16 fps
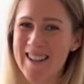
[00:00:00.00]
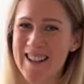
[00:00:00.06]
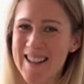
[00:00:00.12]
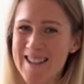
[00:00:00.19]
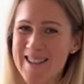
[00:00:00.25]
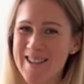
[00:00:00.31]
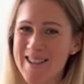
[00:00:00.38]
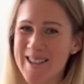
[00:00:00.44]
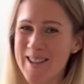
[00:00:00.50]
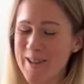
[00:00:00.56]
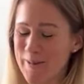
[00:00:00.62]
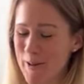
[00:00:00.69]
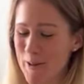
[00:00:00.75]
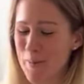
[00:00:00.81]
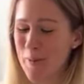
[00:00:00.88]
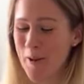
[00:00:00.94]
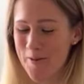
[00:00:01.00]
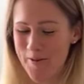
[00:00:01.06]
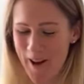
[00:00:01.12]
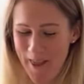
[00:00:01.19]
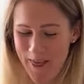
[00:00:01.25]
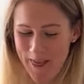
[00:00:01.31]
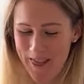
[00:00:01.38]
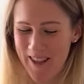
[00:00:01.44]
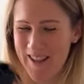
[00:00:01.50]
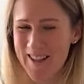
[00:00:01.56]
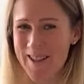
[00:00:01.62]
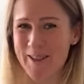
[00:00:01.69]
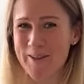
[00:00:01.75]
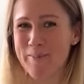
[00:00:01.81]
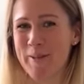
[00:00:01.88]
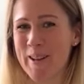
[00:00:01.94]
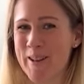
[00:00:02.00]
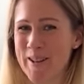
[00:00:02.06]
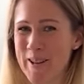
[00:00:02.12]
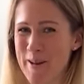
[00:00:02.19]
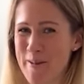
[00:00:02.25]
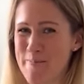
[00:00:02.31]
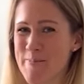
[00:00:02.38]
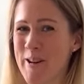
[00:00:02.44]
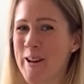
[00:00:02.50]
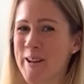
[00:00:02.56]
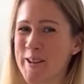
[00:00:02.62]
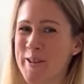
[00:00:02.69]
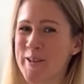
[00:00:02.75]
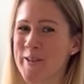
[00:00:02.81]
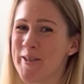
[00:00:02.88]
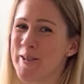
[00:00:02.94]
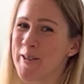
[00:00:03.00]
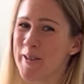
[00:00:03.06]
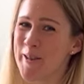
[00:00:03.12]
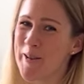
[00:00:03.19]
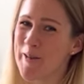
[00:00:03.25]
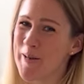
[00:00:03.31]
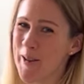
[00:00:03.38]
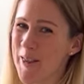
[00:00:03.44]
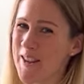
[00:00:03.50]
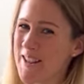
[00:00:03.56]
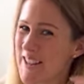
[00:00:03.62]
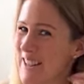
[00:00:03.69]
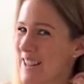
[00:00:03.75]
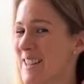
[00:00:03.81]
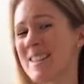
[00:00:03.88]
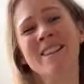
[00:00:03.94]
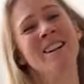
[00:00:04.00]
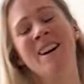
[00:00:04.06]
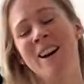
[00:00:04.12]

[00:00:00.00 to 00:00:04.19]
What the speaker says: let's continue with more fun things because I'm pretty sure you don't know what this is.